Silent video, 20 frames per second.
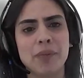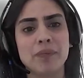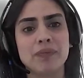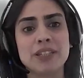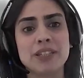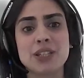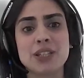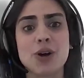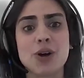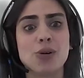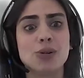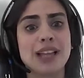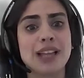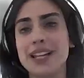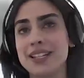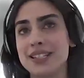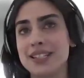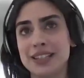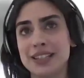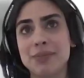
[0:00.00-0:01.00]
So
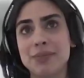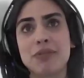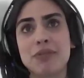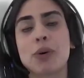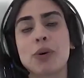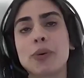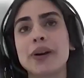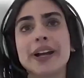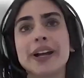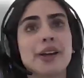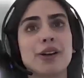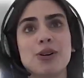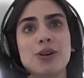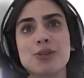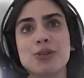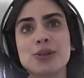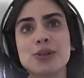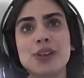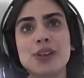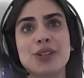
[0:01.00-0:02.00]
lastly, before we're going to go
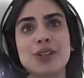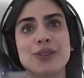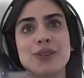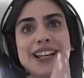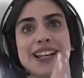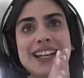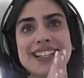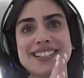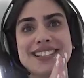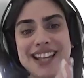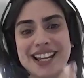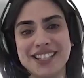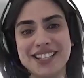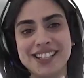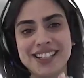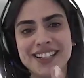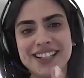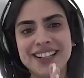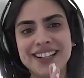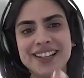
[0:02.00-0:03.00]
to the Q&A
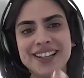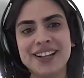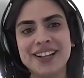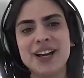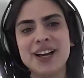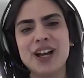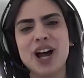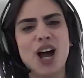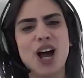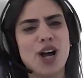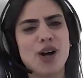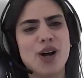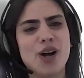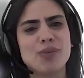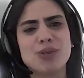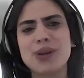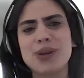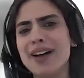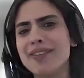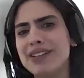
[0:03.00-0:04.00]
session, do
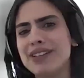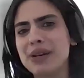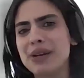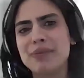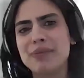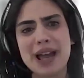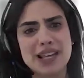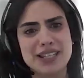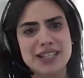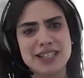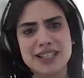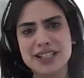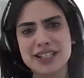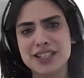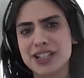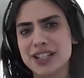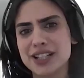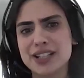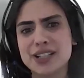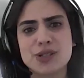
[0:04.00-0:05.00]
you have any
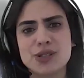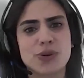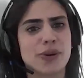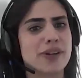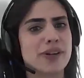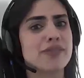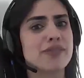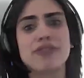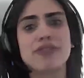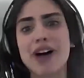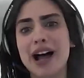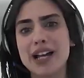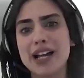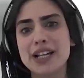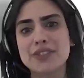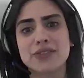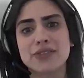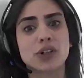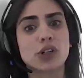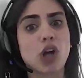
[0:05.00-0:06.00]
messages or
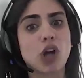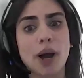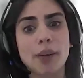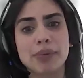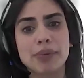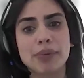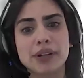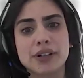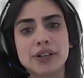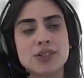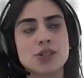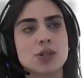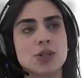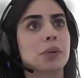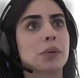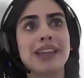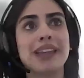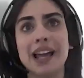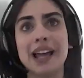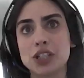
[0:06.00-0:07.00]
advice for copiers or
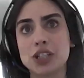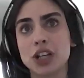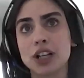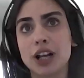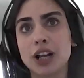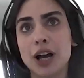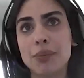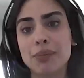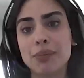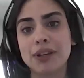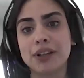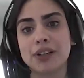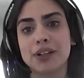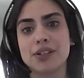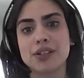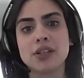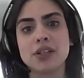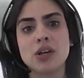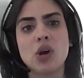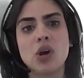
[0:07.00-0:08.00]
potential copiers